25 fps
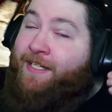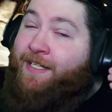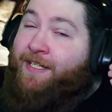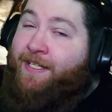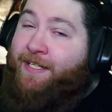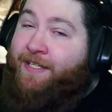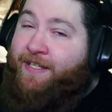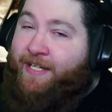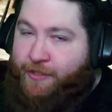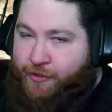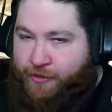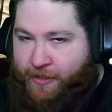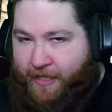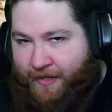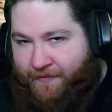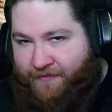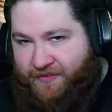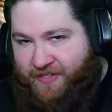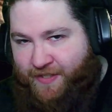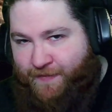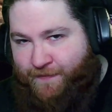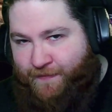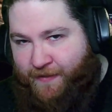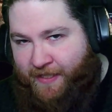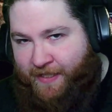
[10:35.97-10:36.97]
that
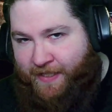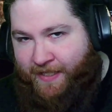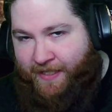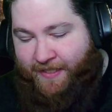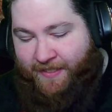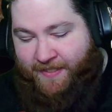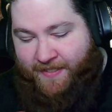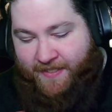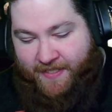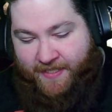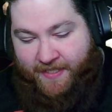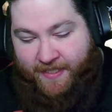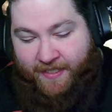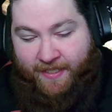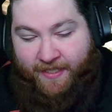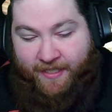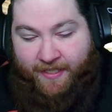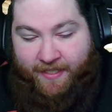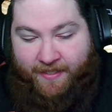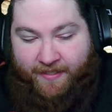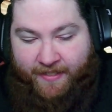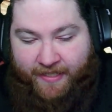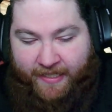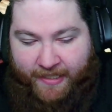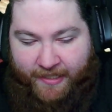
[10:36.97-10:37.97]
Travis finds.
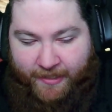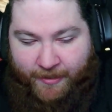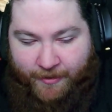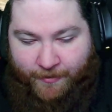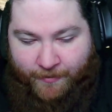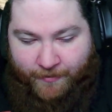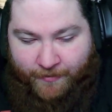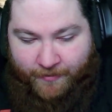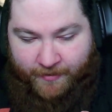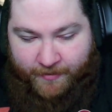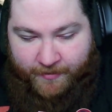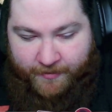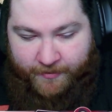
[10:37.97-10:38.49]
Now,